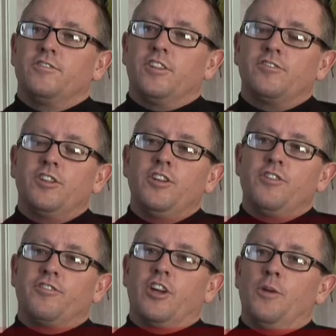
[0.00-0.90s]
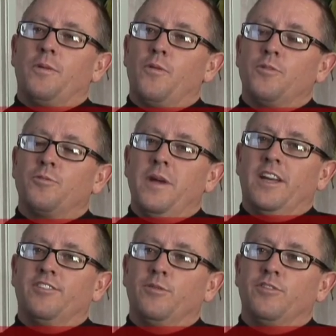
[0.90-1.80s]
16 years ago, Performance
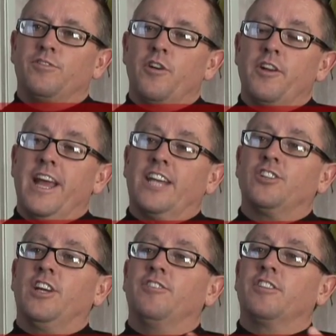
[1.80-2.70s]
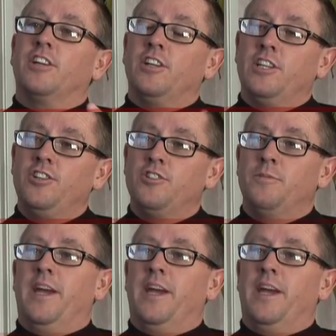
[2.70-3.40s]
Magazine was started actually as a collegiate